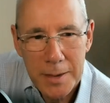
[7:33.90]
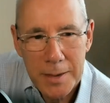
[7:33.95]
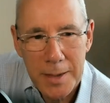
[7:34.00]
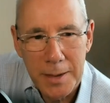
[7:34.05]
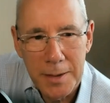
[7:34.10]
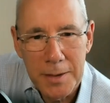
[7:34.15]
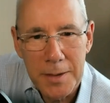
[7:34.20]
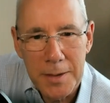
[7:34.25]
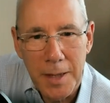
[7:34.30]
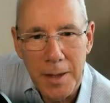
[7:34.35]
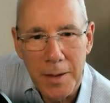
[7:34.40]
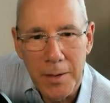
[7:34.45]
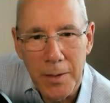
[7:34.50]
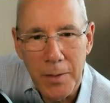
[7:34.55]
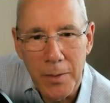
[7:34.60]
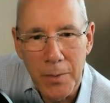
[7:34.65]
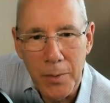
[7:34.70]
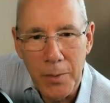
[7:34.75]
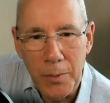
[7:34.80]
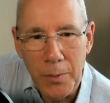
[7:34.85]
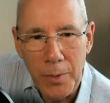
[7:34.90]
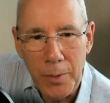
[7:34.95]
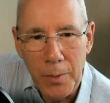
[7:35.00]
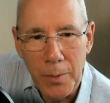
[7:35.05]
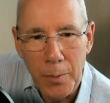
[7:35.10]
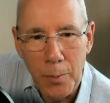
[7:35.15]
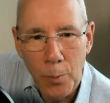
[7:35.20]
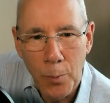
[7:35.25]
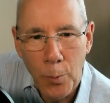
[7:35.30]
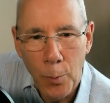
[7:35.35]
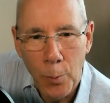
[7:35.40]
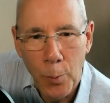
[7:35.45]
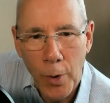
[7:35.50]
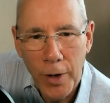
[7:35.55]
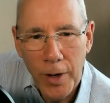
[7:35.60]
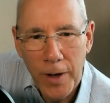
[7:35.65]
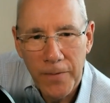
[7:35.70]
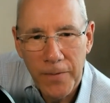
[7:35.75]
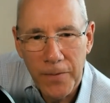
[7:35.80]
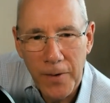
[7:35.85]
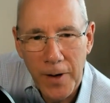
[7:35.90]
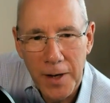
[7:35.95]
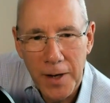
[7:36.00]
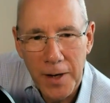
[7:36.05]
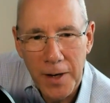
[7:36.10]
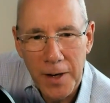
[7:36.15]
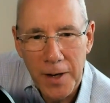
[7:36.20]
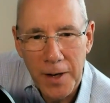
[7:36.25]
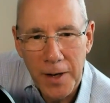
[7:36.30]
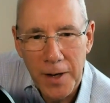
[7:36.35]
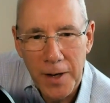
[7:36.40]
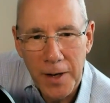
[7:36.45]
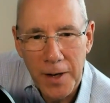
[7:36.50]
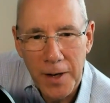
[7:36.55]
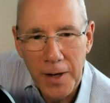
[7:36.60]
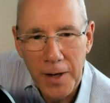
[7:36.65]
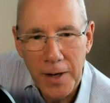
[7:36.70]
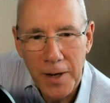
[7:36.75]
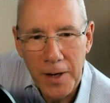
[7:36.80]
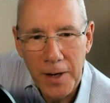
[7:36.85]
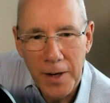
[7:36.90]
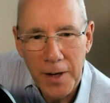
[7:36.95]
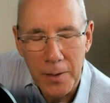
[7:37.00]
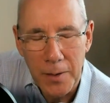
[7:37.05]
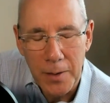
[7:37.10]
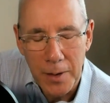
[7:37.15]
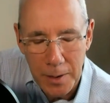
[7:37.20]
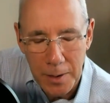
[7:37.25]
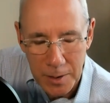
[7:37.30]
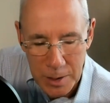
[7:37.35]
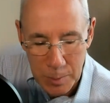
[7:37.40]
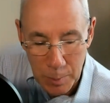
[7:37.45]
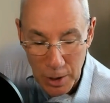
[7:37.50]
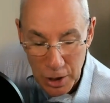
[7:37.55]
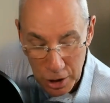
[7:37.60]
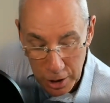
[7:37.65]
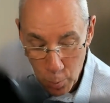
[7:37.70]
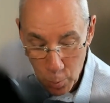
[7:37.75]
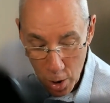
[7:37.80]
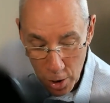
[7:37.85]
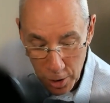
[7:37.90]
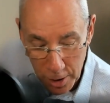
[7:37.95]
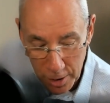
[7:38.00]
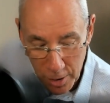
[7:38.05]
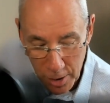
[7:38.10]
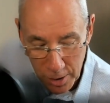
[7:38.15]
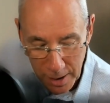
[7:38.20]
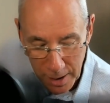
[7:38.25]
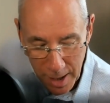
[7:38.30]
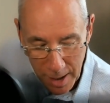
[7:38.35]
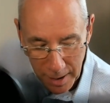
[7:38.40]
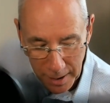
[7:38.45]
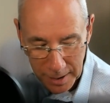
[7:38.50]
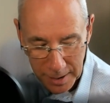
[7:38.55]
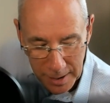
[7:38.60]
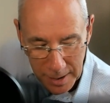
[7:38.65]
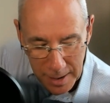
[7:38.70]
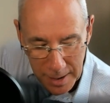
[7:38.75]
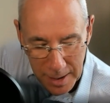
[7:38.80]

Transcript: And what I find is that, especially working online,